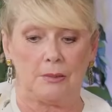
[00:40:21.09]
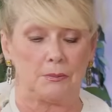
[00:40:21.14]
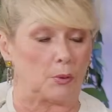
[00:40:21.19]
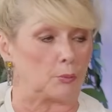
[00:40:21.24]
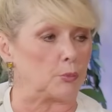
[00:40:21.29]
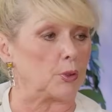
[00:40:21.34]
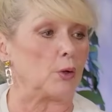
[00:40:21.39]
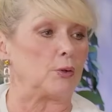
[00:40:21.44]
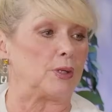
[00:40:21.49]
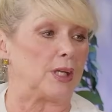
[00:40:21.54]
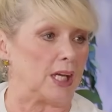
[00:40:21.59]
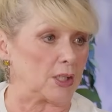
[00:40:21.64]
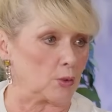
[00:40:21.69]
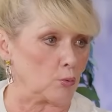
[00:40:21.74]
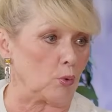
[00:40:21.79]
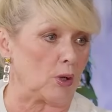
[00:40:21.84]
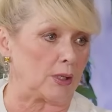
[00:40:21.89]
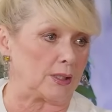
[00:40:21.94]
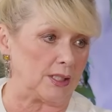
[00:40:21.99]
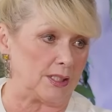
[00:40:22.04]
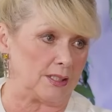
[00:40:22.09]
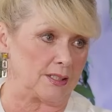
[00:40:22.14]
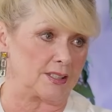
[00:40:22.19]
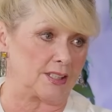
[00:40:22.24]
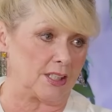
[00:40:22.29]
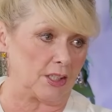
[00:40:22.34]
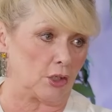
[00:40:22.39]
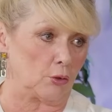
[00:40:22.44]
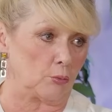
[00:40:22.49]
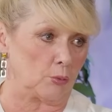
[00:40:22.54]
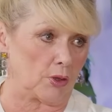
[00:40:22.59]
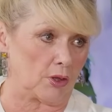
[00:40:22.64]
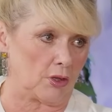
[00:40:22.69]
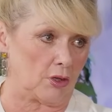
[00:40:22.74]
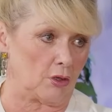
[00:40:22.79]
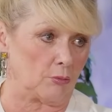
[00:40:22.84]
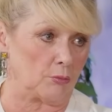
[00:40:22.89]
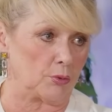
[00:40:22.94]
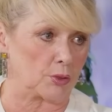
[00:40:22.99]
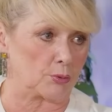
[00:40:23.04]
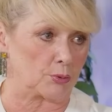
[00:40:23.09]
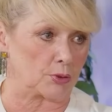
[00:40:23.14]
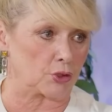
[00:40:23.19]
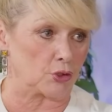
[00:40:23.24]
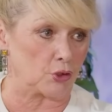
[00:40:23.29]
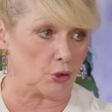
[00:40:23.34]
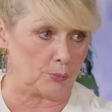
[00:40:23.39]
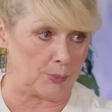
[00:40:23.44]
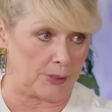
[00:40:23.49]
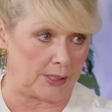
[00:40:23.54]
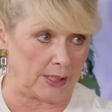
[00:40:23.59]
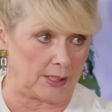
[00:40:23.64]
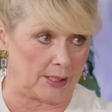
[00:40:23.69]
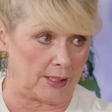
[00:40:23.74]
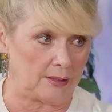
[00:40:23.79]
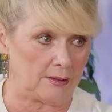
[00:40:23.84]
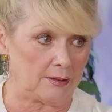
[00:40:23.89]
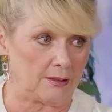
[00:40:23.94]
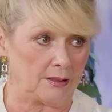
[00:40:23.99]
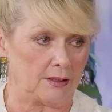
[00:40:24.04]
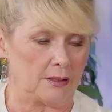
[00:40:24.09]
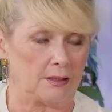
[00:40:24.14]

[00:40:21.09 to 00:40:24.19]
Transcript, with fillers: But we only had one hit single with her, which was New Beginning.